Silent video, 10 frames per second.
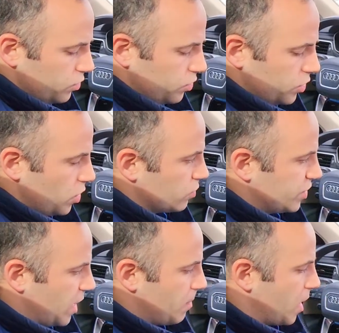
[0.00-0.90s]
know,
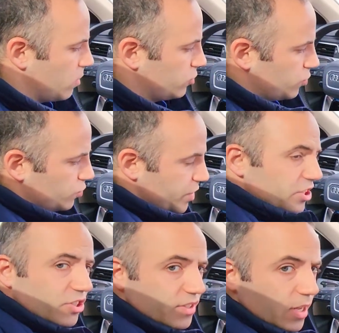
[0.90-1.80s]
somehow to
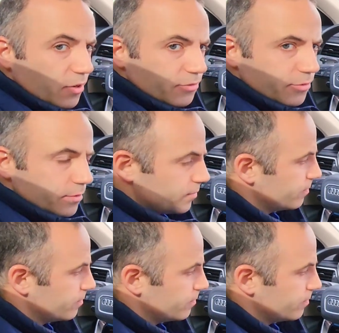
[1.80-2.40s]
reach stuff,